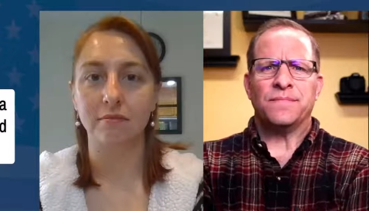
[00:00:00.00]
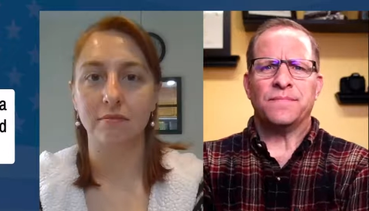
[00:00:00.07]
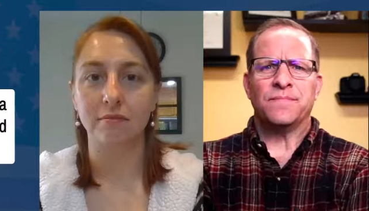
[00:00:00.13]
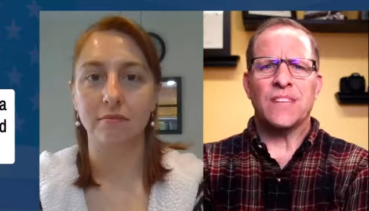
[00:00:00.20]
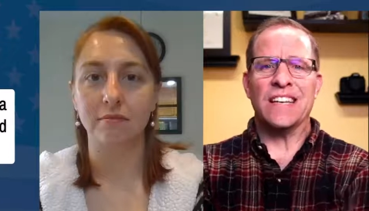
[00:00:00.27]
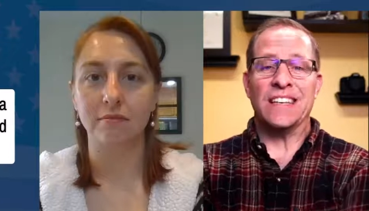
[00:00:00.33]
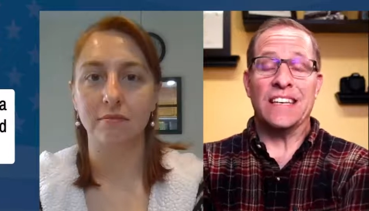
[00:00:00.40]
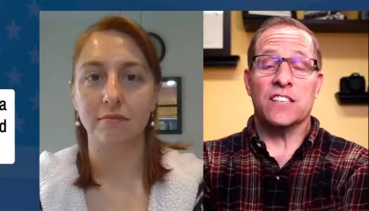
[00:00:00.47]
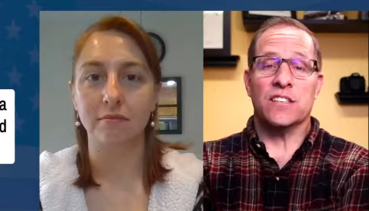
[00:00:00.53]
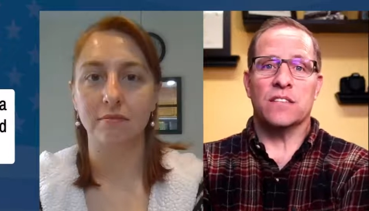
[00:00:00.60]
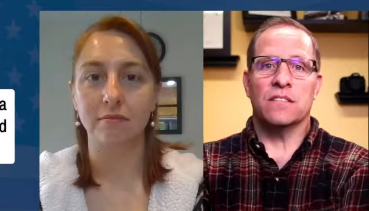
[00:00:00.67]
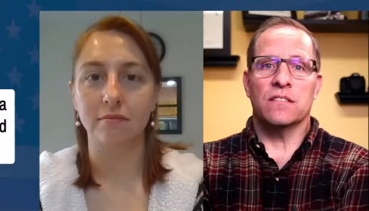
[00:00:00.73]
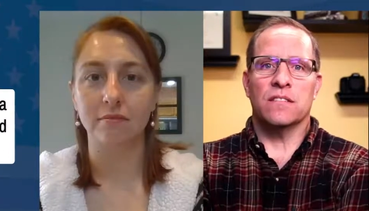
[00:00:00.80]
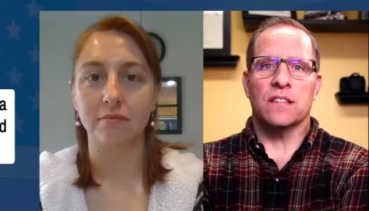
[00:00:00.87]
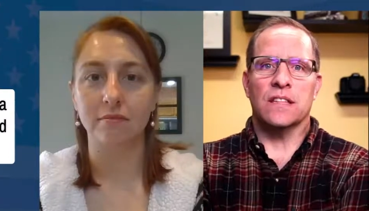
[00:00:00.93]
Speaker 1: at least
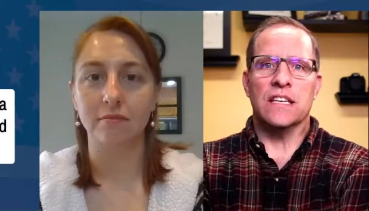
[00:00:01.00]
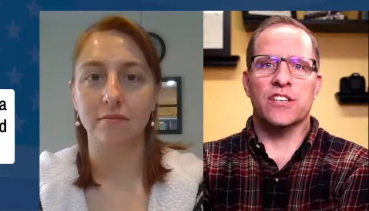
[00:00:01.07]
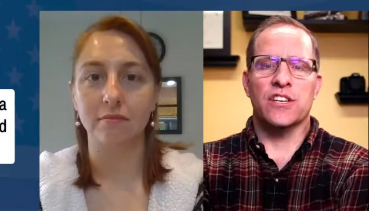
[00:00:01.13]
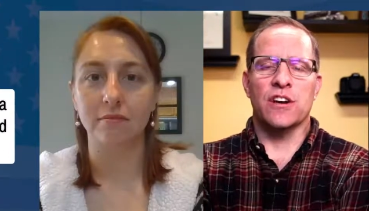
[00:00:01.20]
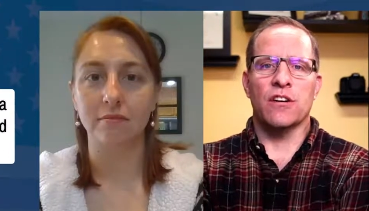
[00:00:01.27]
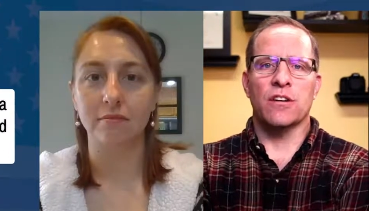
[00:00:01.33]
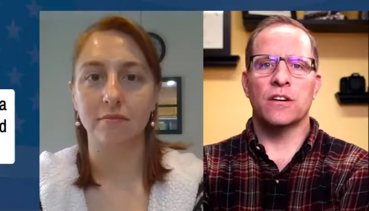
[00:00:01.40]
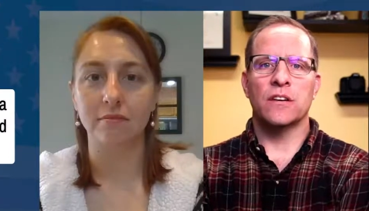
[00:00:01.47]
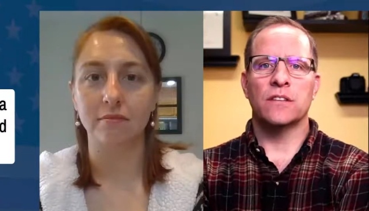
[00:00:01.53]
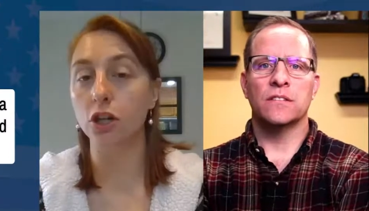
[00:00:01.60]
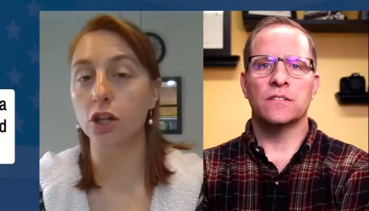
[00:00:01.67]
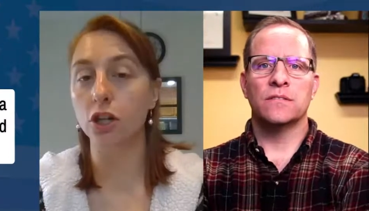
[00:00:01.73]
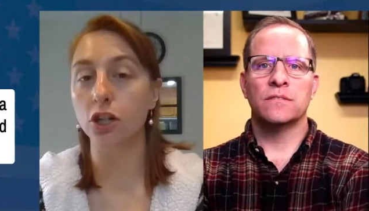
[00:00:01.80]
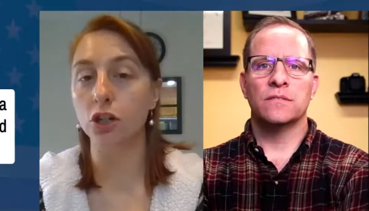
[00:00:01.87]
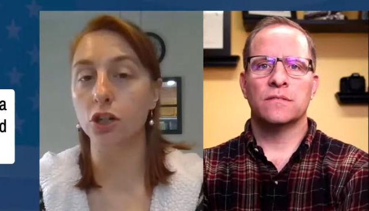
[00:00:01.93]
um, this year
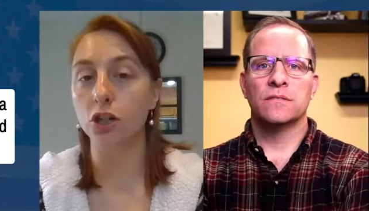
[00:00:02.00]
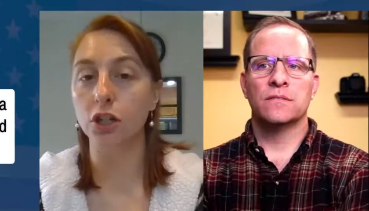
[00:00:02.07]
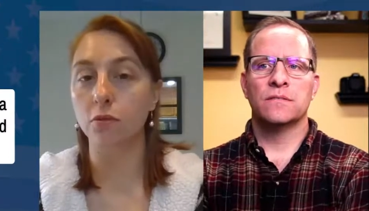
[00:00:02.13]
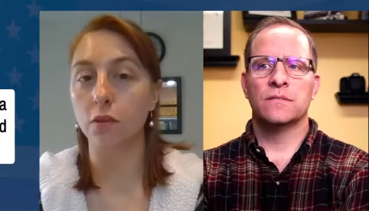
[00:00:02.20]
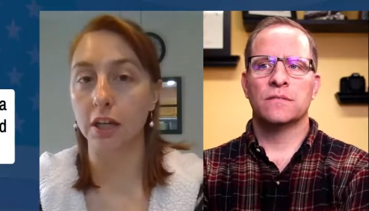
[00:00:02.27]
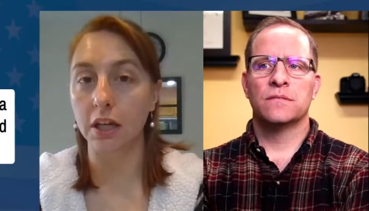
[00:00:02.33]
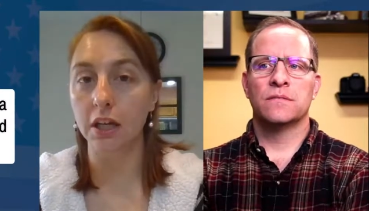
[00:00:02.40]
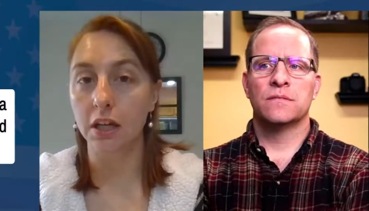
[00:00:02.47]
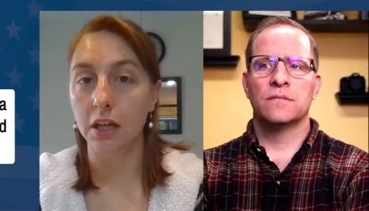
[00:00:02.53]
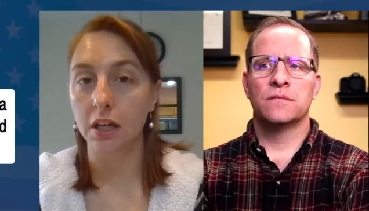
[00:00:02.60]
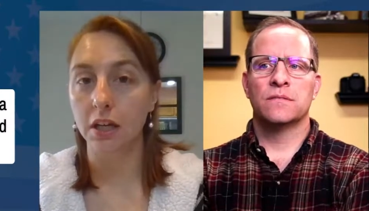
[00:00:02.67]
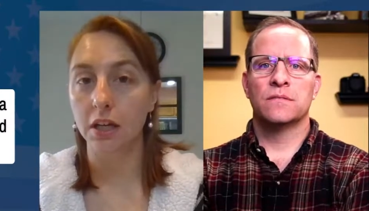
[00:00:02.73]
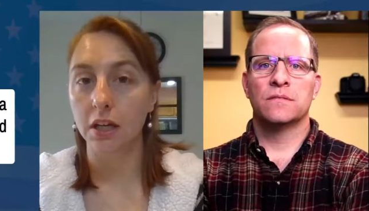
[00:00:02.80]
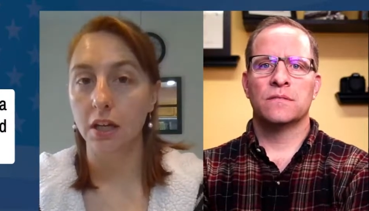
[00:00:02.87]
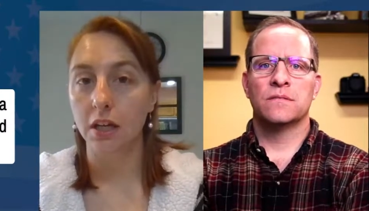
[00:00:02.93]
Speaker 2: for
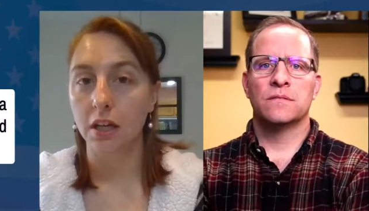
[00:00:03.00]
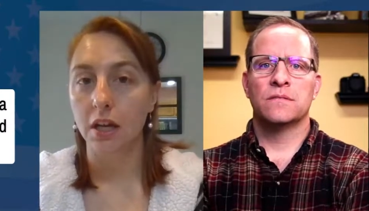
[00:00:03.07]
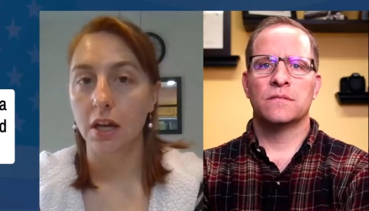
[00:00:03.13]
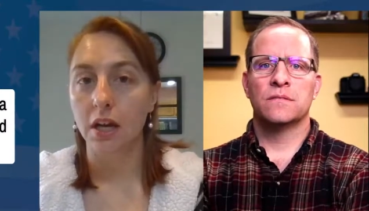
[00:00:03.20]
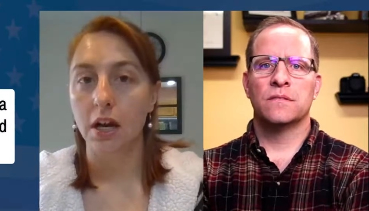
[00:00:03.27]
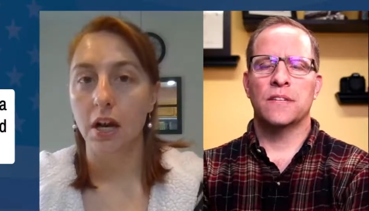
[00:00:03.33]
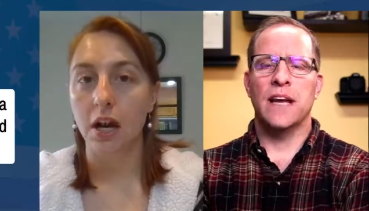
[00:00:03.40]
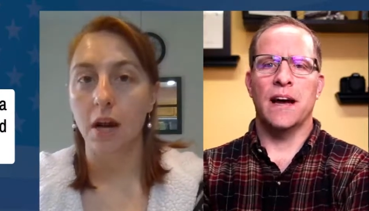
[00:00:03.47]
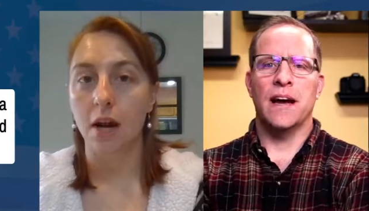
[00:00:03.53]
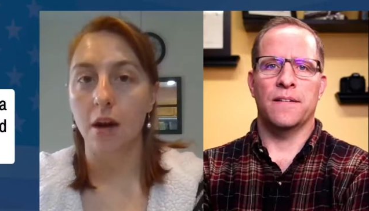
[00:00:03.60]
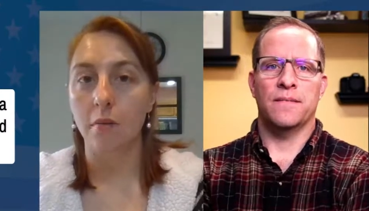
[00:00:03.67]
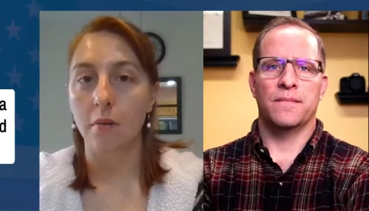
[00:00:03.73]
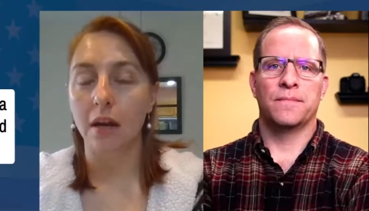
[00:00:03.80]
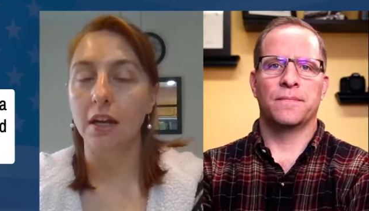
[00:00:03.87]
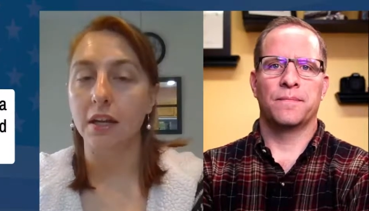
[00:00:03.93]
2020. Yeah,
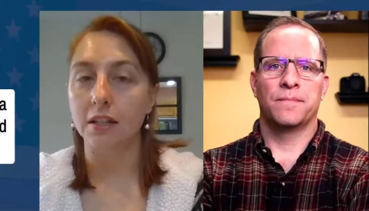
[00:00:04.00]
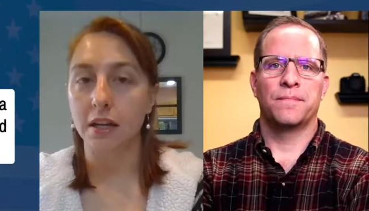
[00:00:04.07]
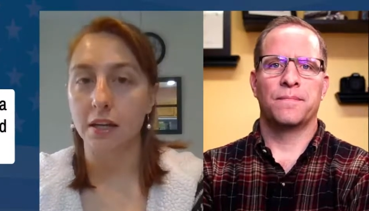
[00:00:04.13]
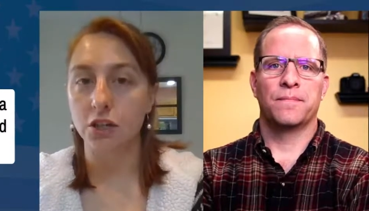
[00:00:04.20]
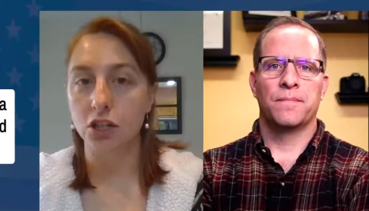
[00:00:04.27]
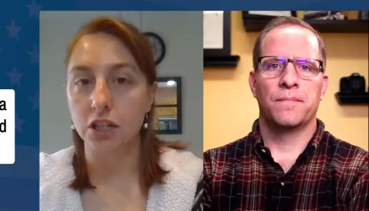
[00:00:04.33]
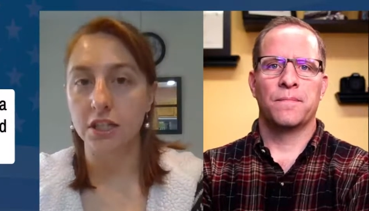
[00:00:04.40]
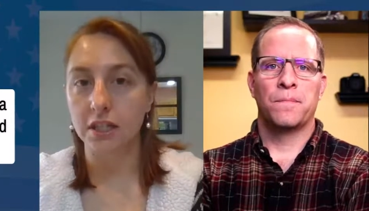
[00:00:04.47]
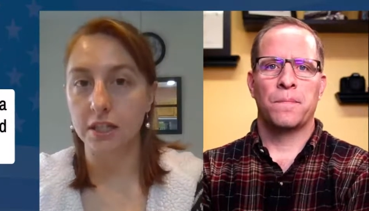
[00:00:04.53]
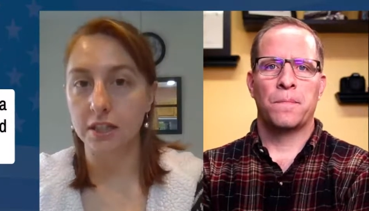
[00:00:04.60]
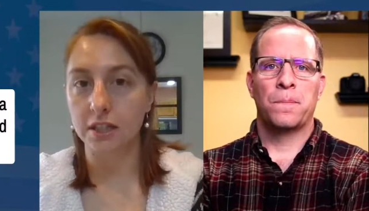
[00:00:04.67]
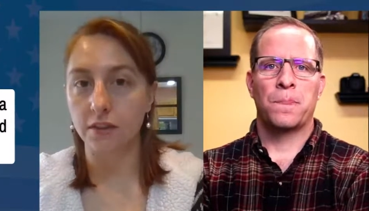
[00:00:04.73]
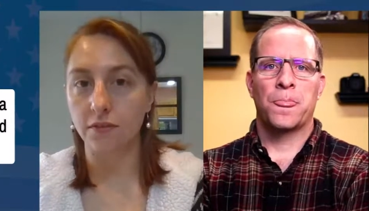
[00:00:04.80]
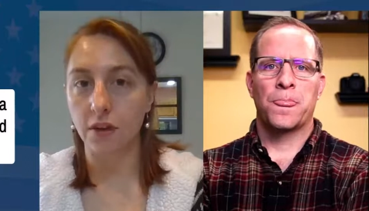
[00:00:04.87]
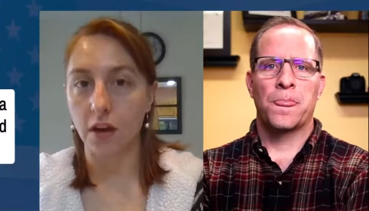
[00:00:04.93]
um, and it's actually
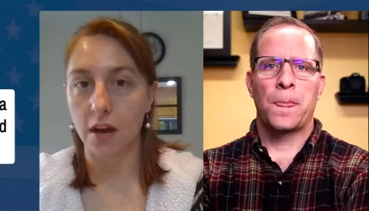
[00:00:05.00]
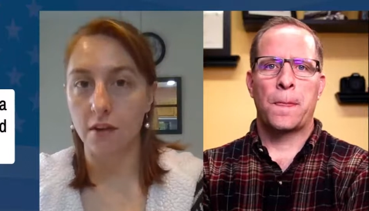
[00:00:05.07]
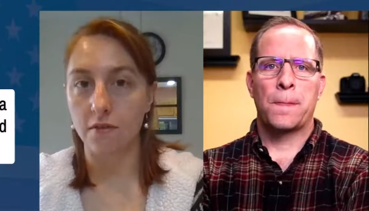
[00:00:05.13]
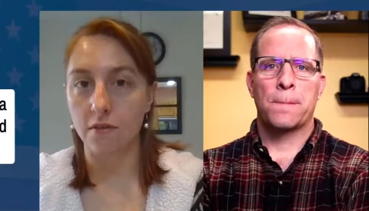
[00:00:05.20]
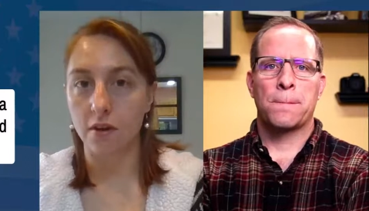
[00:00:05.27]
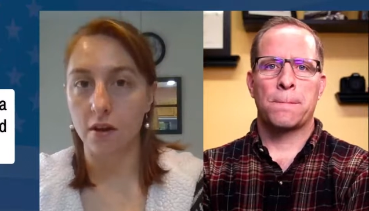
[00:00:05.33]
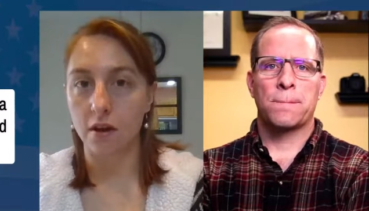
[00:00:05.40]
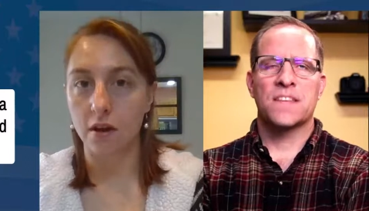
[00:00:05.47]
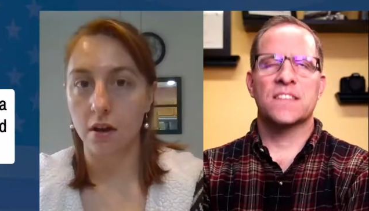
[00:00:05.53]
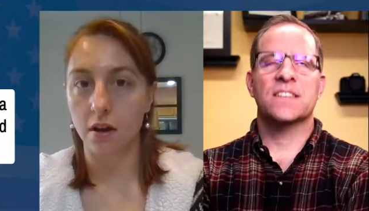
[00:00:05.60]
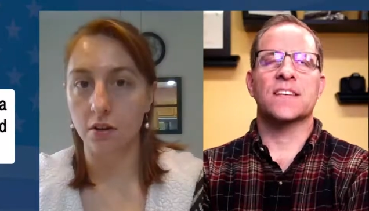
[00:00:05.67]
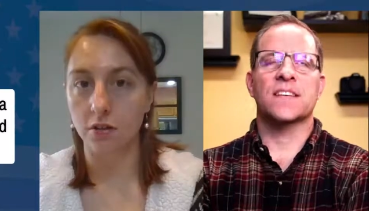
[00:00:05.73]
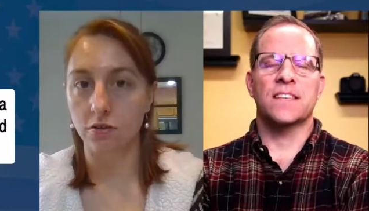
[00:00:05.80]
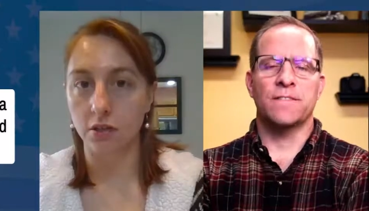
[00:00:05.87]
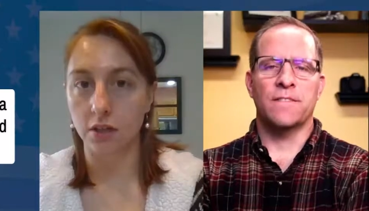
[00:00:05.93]

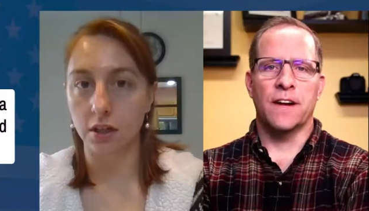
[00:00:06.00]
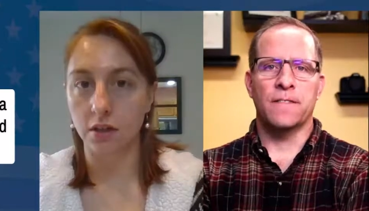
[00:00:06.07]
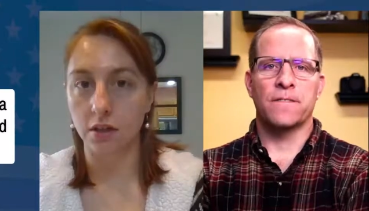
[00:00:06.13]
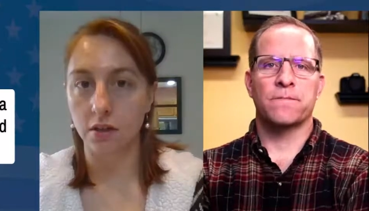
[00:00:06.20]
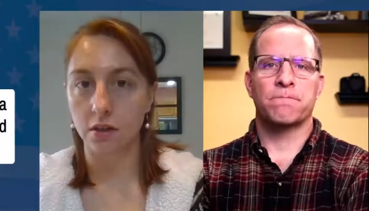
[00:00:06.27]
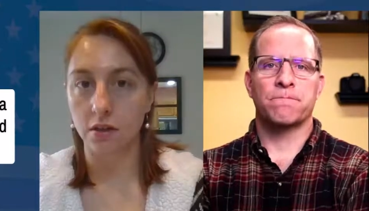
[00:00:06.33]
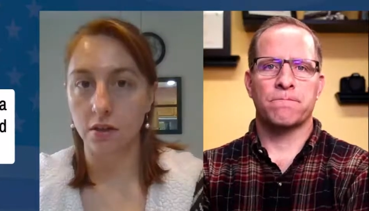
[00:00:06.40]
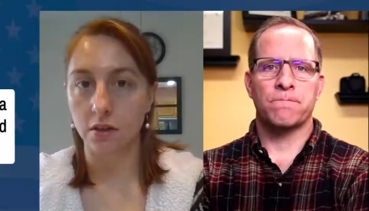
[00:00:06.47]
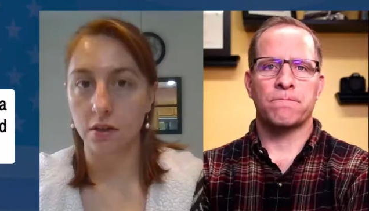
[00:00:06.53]
6,500. 65.